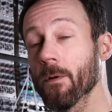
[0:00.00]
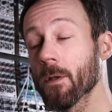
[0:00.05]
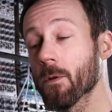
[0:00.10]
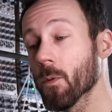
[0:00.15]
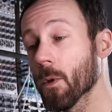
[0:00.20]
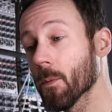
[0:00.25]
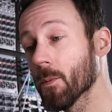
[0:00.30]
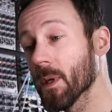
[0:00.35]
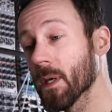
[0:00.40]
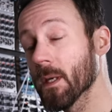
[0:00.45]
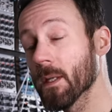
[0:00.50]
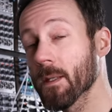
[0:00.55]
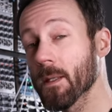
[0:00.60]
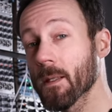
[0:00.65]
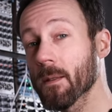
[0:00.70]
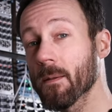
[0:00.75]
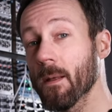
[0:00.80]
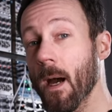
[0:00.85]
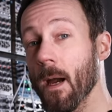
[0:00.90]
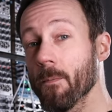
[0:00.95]
It will be in
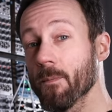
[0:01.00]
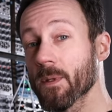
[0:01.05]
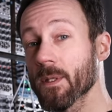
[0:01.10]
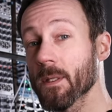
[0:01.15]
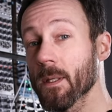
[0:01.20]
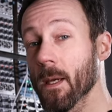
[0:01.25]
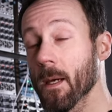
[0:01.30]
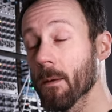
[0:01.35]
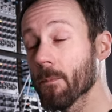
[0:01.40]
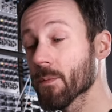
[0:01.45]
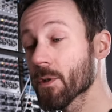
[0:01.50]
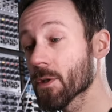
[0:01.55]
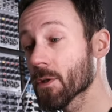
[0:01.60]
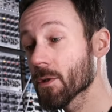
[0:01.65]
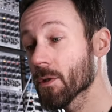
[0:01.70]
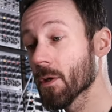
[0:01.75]
the timestamps,